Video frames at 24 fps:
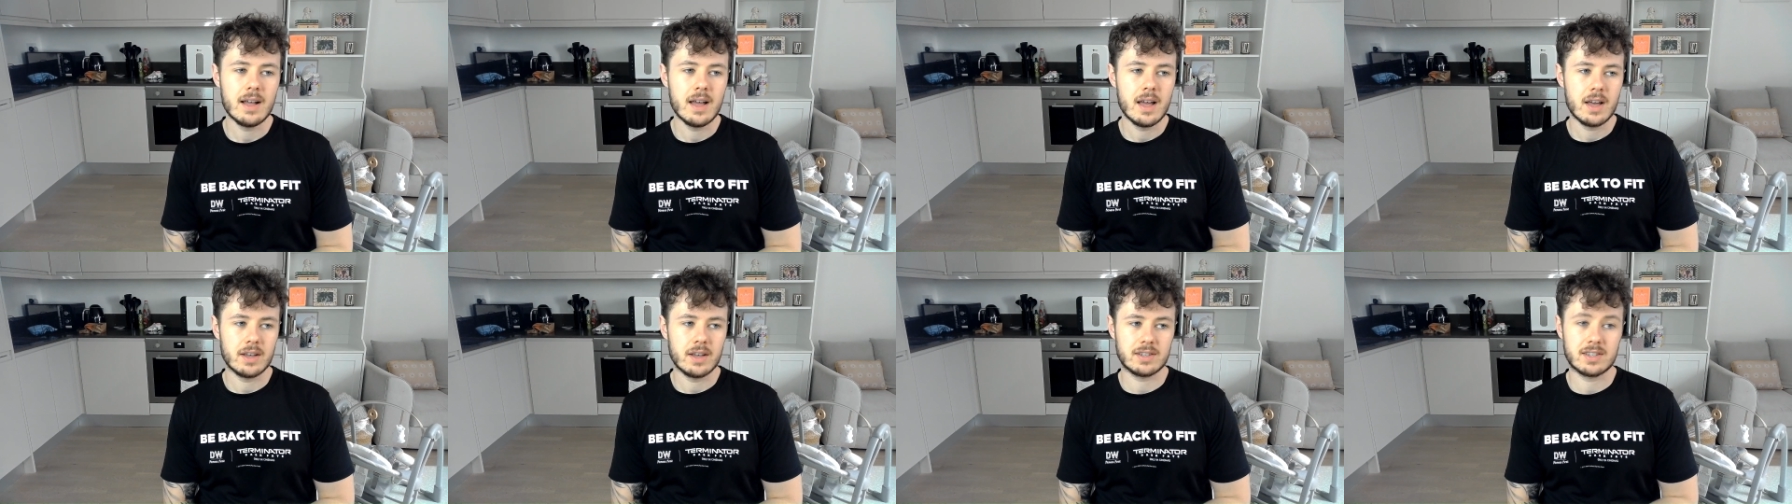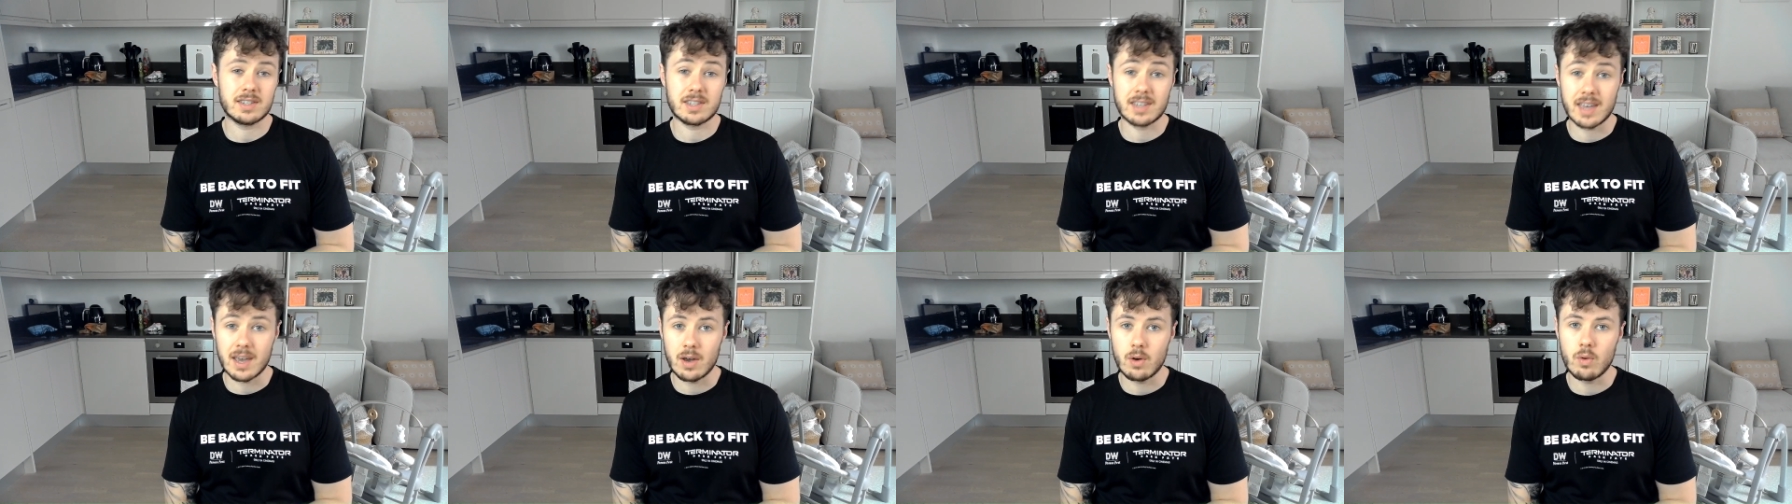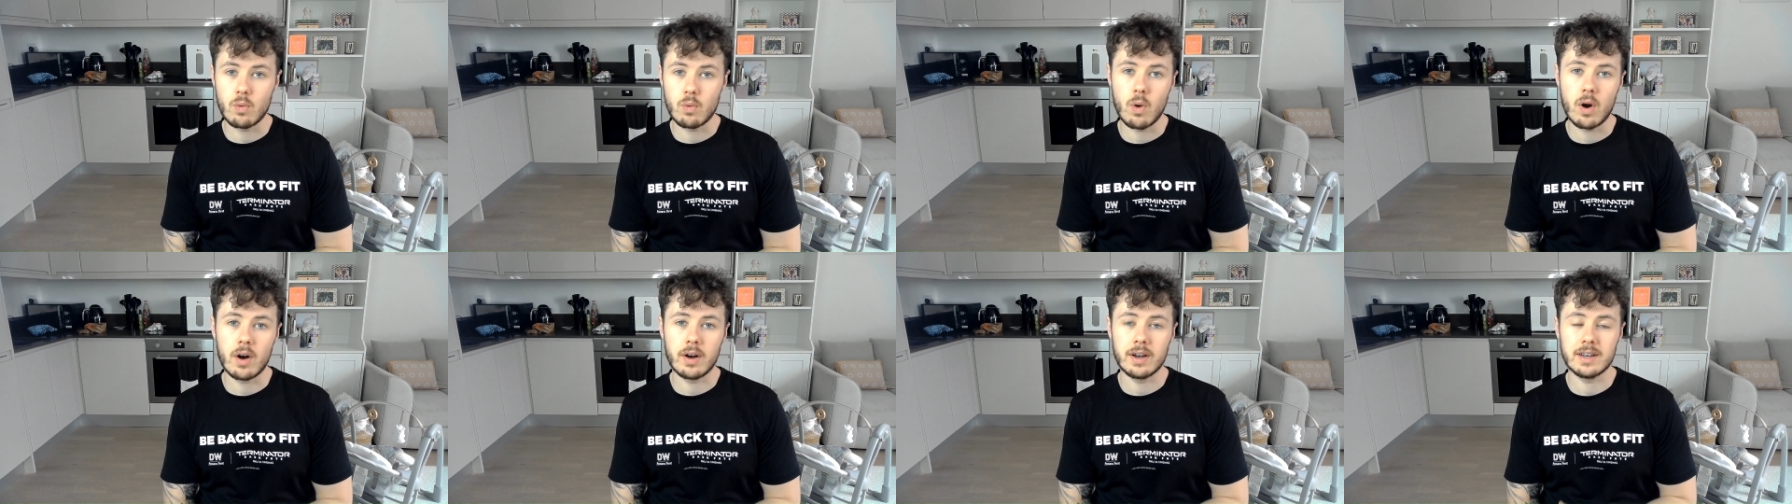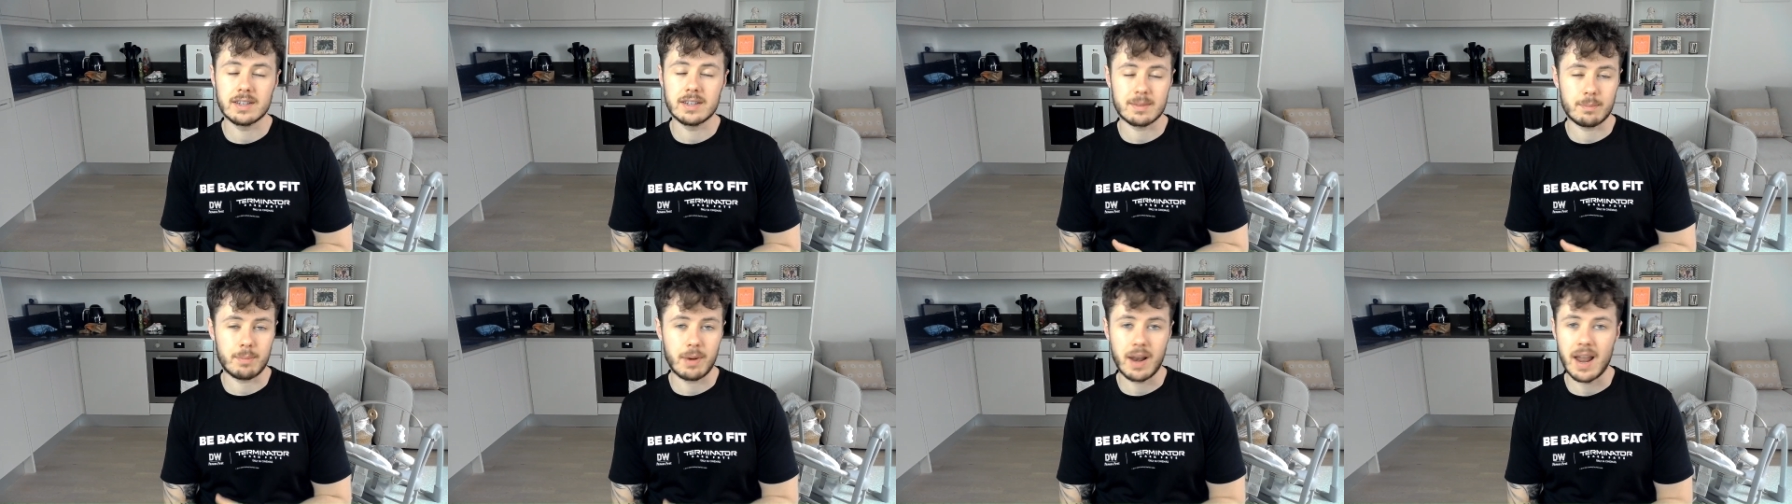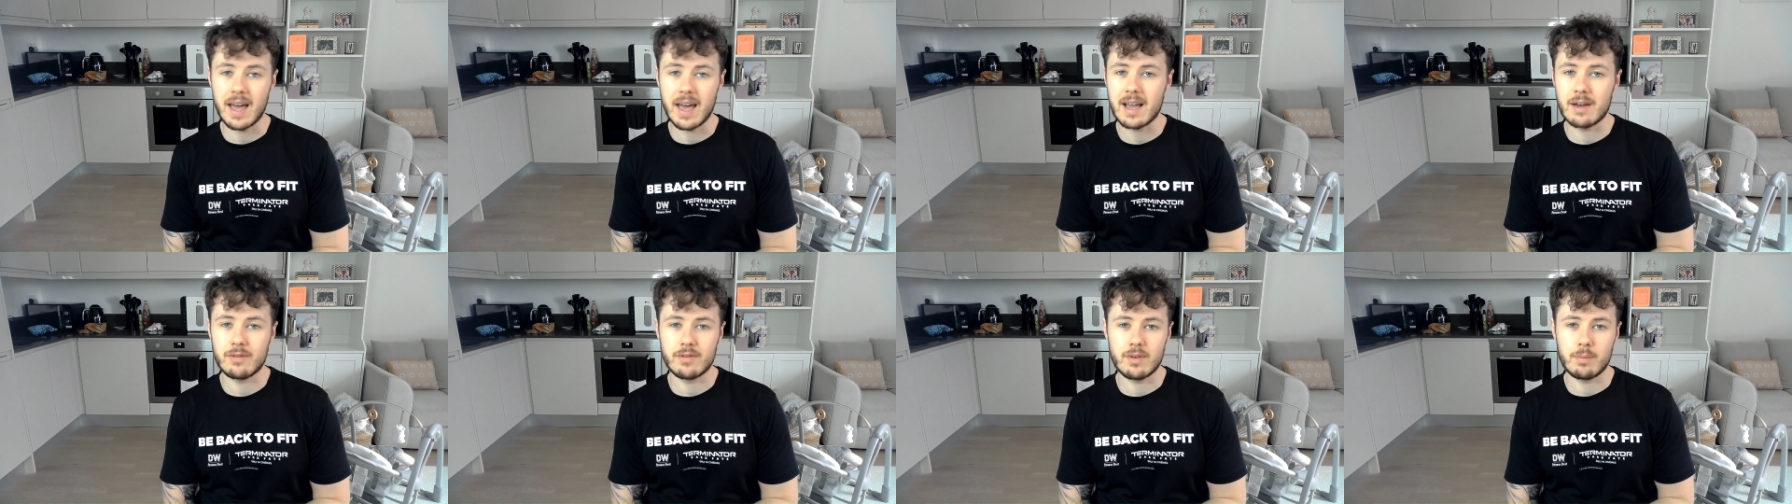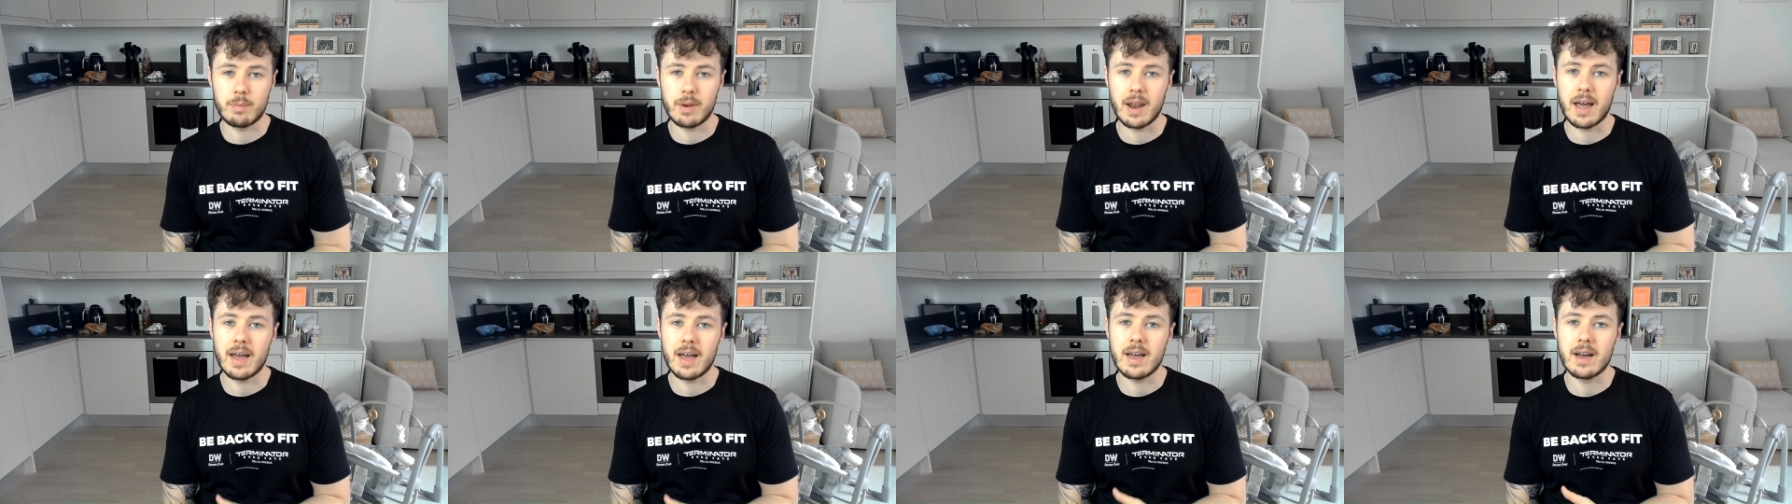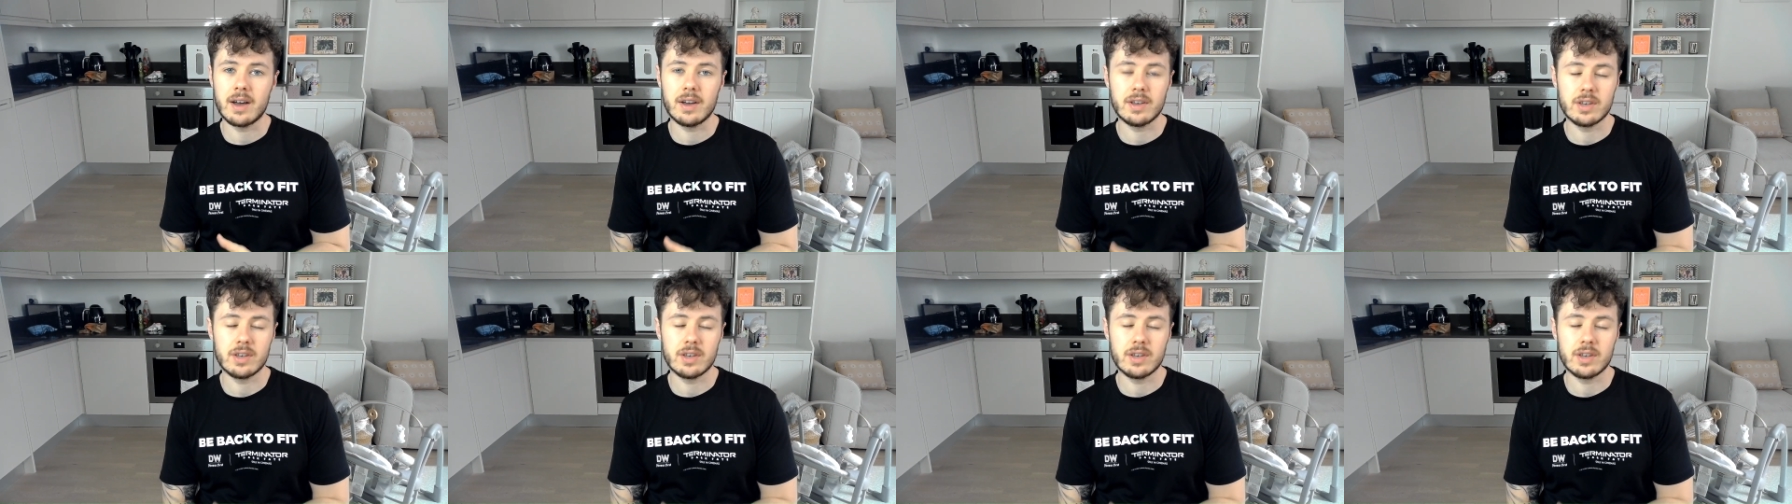Skill-wise, player for player,